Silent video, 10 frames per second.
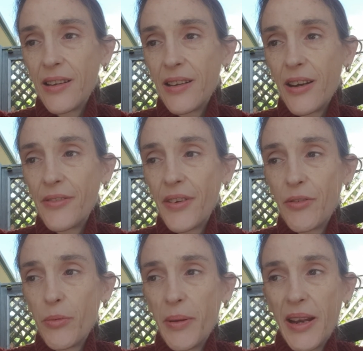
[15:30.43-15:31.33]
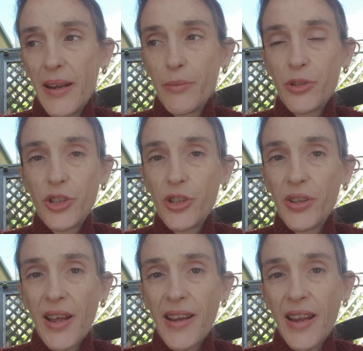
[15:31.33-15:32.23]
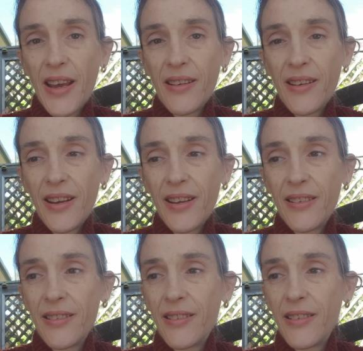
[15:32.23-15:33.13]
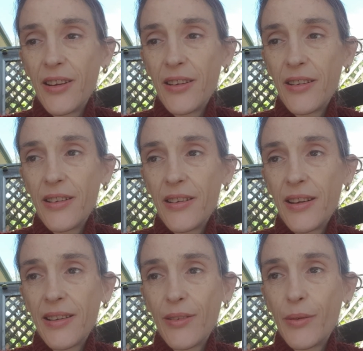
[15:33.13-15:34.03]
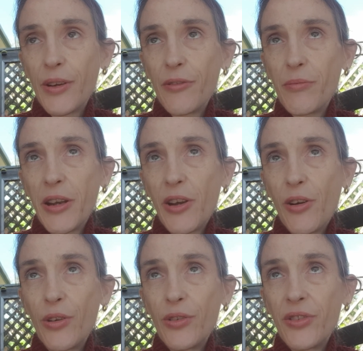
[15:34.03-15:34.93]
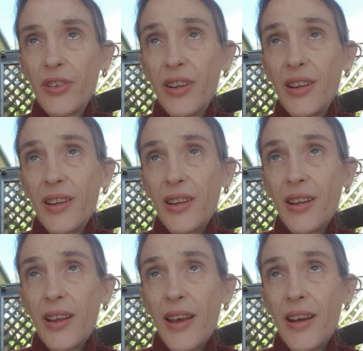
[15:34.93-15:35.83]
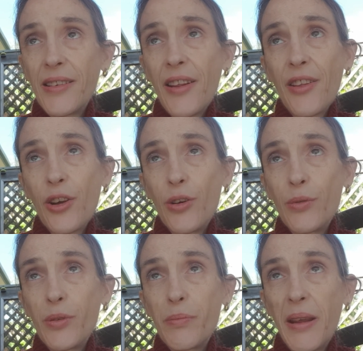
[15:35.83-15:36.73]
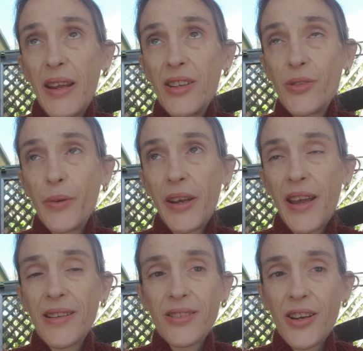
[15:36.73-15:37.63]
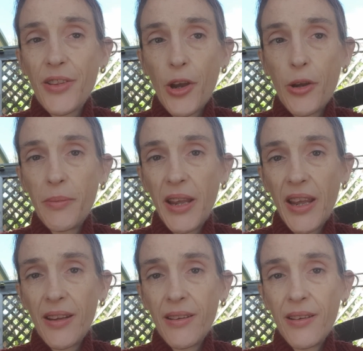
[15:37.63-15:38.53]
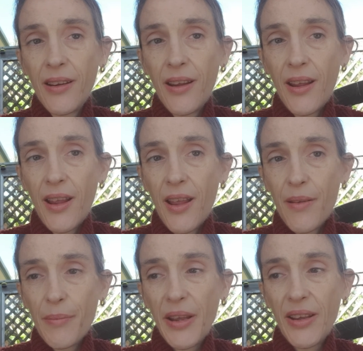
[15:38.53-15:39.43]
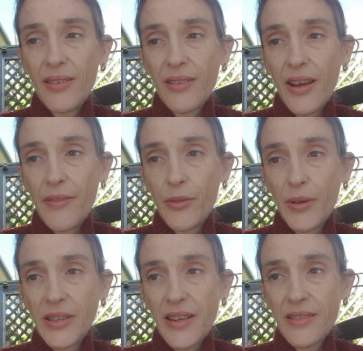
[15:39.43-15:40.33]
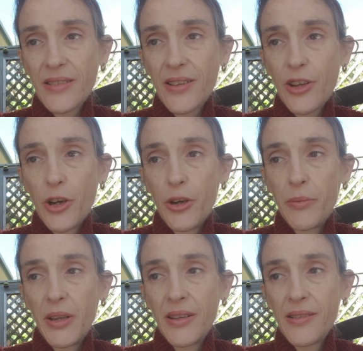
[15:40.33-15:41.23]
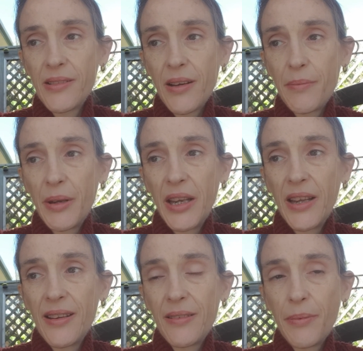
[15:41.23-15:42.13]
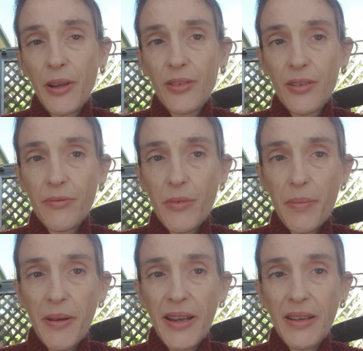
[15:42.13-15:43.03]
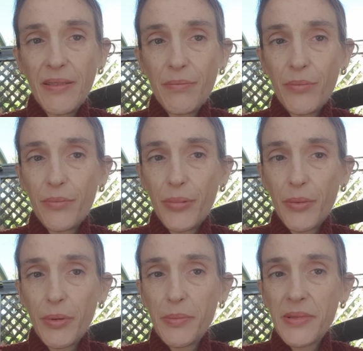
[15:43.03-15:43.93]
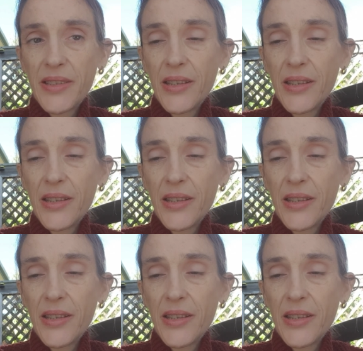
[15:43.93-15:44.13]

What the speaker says: I've never been able to do that yet, and that's one of my goals. Another goal would be to work outside the home again, because I haven't worked outside the home in many years because of my pain problems.